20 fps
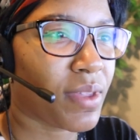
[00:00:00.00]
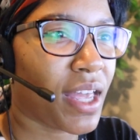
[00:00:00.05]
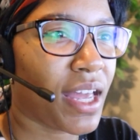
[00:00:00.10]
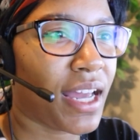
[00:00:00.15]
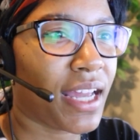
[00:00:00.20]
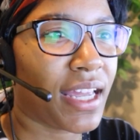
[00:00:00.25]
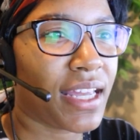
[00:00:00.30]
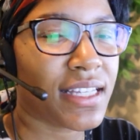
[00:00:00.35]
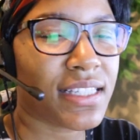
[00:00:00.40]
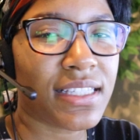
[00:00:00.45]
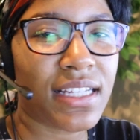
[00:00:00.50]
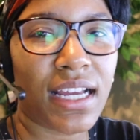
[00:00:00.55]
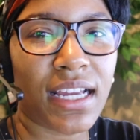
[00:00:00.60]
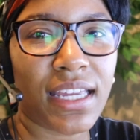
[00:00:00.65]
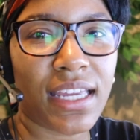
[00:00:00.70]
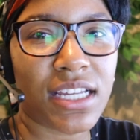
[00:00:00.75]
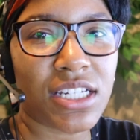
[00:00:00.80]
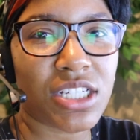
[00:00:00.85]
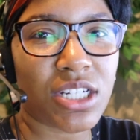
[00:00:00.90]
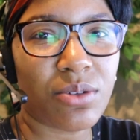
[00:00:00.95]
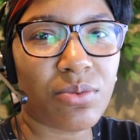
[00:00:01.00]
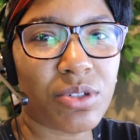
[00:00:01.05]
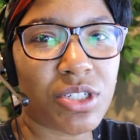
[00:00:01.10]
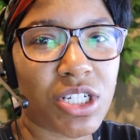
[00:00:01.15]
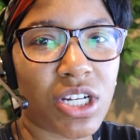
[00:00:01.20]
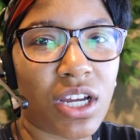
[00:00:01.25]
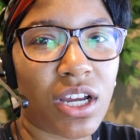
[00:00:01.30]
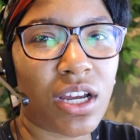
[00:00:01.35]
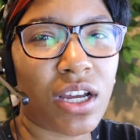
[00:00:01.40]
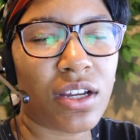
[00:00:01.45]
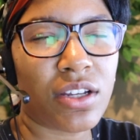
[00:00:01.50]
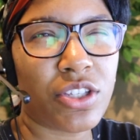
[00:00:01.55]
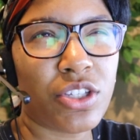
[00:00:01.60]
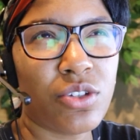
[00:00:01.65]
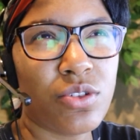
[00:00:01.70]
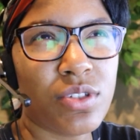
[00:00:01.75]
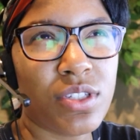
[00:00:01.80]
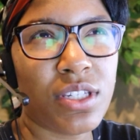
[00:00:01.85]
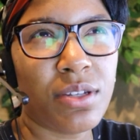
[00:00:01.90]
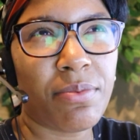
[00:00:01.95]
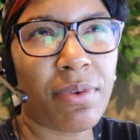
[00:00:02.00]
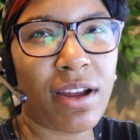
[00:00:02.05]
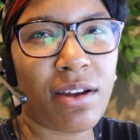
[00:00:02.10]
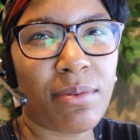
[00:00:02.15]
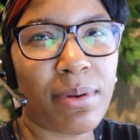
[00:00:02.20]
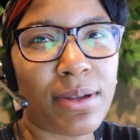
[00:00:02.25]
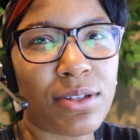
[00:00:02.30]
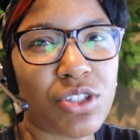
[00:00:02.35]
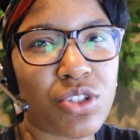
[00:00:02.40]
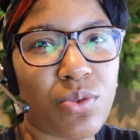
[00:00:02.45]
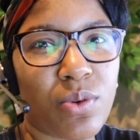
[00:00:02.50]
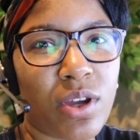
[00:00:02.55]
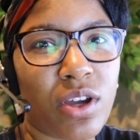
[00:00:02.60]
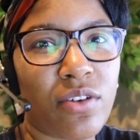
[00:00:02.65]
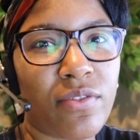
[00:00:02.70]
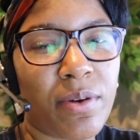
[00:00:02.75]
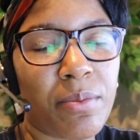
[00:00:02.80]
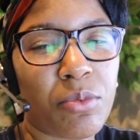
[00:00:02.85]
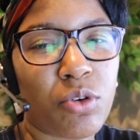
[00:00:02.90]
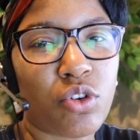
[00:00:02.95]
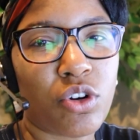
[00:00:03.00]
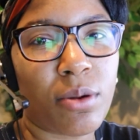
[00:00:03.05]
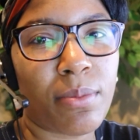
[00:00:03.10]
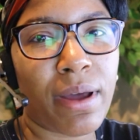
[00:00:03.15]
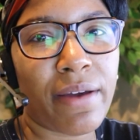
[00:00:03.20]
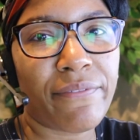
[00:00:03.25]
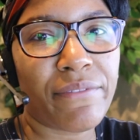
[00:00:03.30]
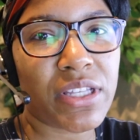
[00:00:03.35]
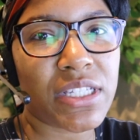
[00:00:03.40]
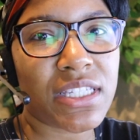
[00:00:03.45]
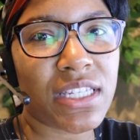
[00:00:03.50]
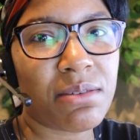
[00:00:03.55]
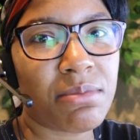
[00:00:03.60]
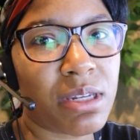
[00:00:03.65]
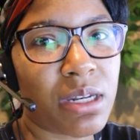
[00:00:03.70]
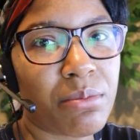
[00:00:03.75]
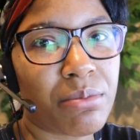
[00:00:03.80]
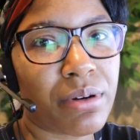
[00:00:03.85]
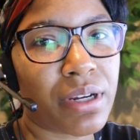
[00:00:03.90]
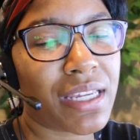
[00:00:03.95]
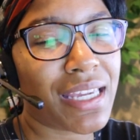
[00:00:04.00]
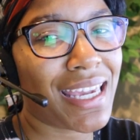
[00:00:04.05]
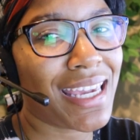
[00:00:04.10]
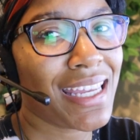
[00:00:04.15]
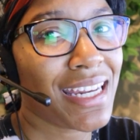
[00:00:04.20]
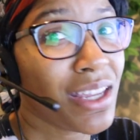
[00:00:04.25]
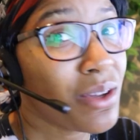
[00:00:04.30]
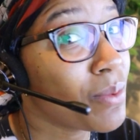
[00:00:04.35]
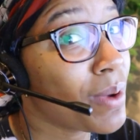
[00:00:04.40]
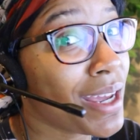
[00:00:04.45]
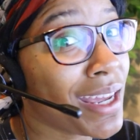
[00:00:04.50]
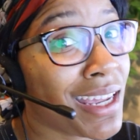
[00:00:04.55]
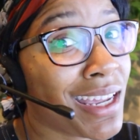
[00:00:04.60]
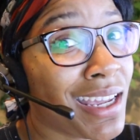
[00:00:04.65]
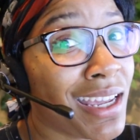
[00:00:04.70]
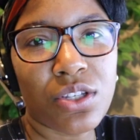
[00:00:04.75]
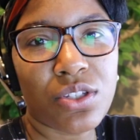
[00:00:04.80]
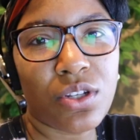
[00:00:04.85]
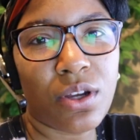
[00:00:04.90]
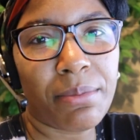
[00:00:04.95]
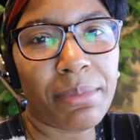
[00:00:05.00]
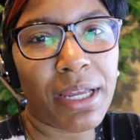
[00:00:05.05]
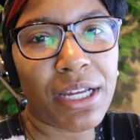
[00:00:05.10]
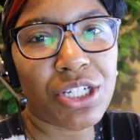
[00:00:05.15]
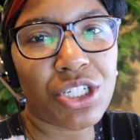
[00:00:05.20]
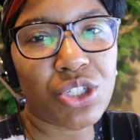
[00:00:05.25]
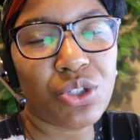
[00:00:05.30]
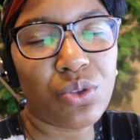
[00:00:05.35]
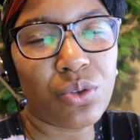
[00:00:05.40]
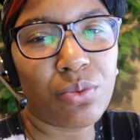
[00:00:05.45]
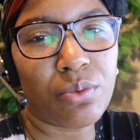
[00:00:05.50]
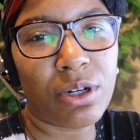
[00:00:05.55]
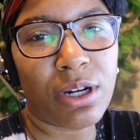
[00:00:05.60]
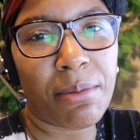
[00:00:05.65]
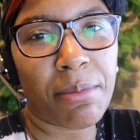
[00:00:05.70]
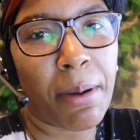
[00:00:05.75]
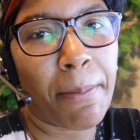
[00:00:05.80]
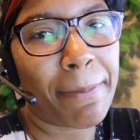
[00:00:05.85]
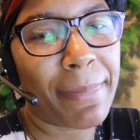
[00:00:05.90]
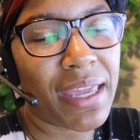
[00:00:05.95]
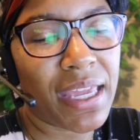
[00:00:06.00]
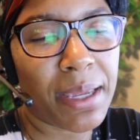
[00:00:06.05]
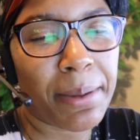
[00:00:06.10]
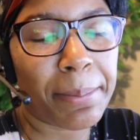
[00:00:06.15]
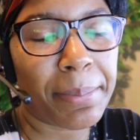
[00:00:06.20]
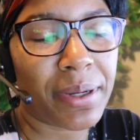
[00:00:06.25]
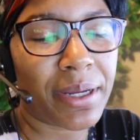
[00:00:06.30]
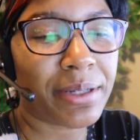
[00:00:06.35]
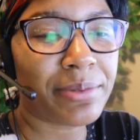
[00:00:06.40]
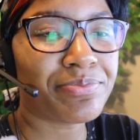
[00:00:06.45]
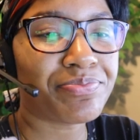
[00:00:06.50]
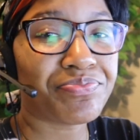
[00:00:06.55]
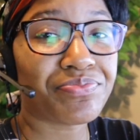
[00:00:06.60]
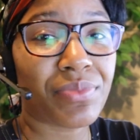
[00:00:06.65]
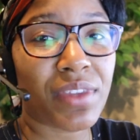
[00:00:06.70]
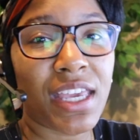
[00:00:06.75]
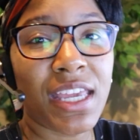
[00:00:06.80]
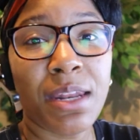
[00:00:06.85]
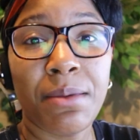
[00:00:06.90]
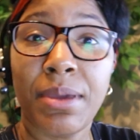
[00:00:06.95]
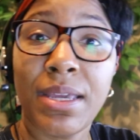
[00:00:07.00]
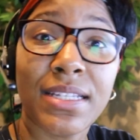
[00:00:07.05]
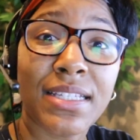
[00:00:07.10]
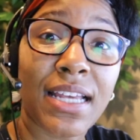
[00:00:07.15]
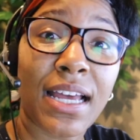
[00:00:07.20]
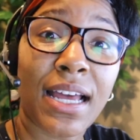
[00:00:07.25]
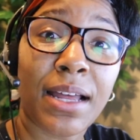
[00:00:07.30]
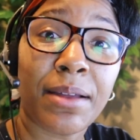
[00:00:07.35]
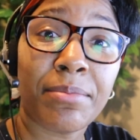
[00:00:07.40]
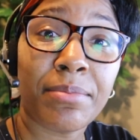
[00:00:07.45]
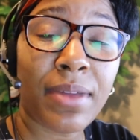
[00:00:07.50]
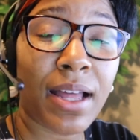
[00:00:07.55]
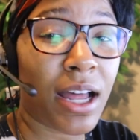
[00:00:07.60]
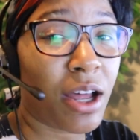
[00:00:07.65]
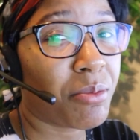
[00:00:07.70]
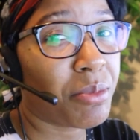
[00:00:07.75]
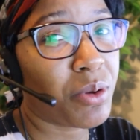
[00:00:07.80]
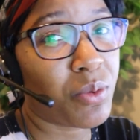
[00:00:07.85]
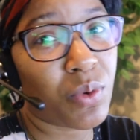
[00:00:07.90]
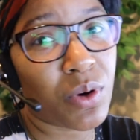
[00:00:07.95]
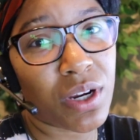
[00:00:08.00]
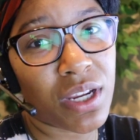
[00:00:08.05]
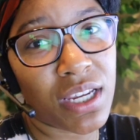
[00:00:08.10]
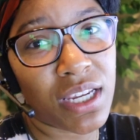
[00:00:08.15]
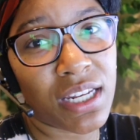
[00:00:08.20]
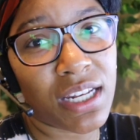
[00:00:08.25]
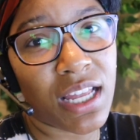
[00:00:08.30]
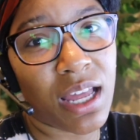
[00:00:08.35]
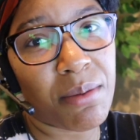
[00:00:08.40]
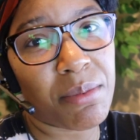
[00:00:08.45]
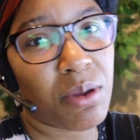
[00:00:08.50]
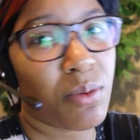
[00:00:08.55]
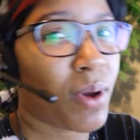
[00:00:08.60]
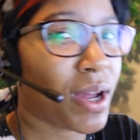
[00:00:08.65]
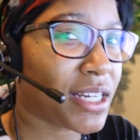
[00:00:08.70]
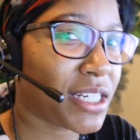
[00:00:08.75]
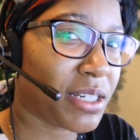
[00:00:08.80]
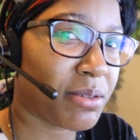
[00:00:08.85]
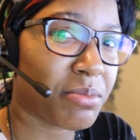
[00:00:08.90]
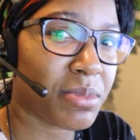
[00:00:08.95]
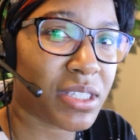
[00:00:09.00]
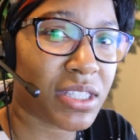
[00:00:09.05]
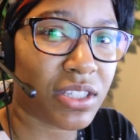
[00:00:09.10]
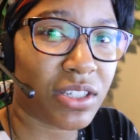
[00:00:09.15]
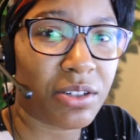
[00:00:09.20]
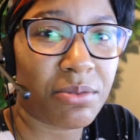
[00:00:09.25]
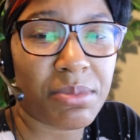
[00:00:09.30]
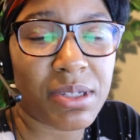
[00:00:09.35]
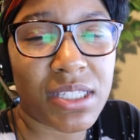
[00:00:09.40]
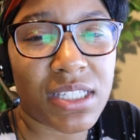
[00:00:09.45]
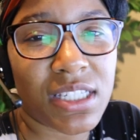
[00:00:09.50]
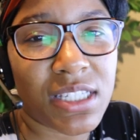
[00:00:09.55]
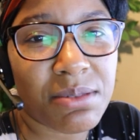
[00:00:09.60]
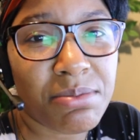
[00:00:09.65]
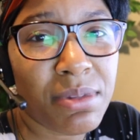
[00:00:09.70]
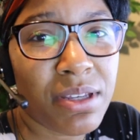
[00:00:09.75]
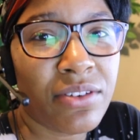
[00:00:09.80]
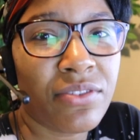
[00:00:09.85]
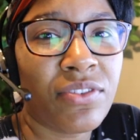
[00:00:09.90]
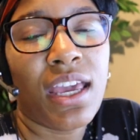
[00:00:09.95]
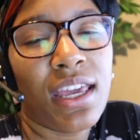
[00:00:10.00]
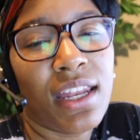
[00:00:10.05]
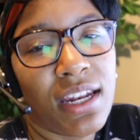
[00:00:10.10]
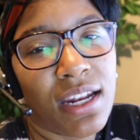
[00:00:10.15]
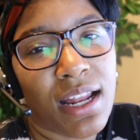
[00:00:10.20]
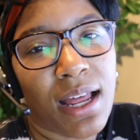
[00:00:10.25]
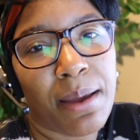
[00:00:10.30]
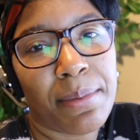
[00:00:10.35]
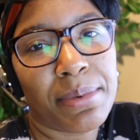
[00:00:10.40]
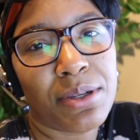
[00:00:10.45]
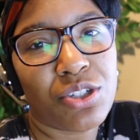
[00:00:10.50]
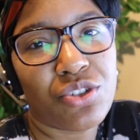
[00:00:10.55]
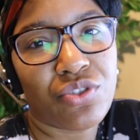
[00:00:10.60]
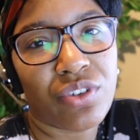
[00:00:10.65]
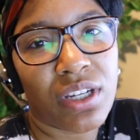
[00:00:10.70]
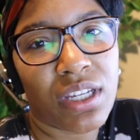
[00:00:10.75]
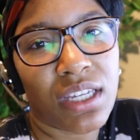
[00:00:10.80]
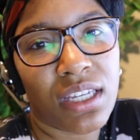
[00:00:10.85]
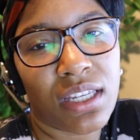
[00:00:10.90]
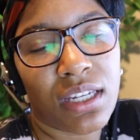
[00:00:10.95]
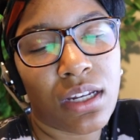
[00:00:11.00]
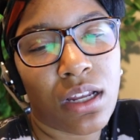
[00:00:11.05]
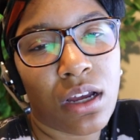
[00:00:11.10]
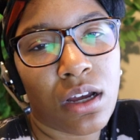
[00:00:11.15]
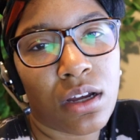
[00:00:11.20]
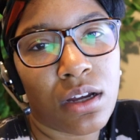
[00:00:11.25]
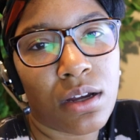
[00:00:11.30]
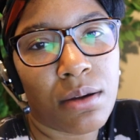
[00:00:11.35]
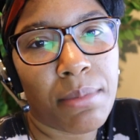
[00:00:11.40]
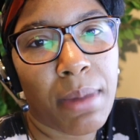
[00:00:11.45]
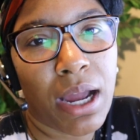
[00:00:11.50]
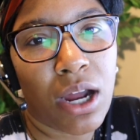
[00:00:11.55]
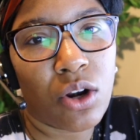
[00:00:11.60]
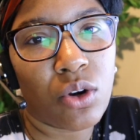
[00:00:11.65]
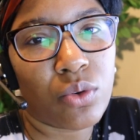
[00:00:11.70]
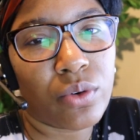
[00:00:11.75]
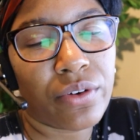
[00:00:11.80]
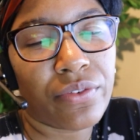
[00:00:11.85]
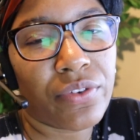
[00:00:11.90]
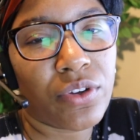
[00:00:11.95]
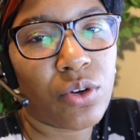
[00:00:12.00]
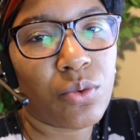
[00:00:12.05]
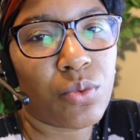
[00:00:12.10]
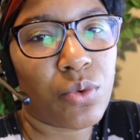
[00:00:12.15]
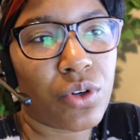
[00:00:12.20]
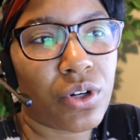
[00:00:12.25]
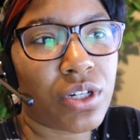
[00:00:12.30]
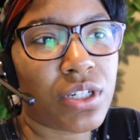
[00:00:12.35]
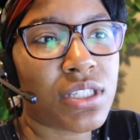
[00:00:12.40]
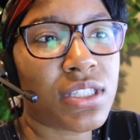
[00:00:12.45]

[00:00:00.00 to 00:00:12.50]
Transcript: I guess I catch up with y'all. Usually around about 12, I'm going on my 15 minute break anyway. So I'm not sure what I'm gonna make, but in the meantime, I'll be working, I'll be watching Mr. and Mrs. Smith, and then I'll be drinking um, my chlorophyll water.